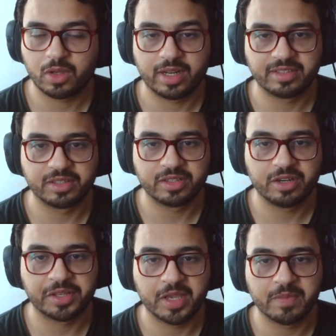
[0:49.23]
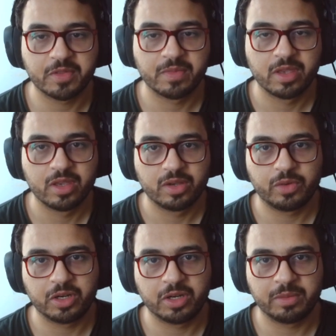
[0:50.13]
collecting card games,
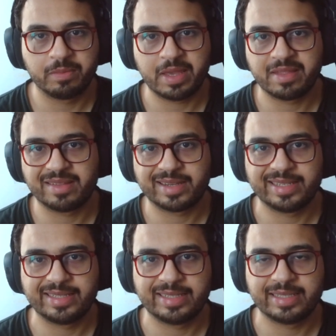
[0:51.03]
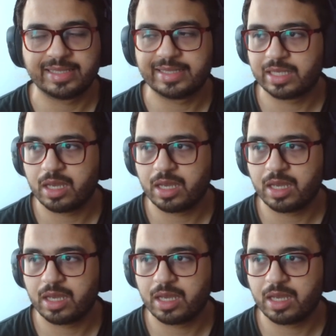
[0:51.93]
where basically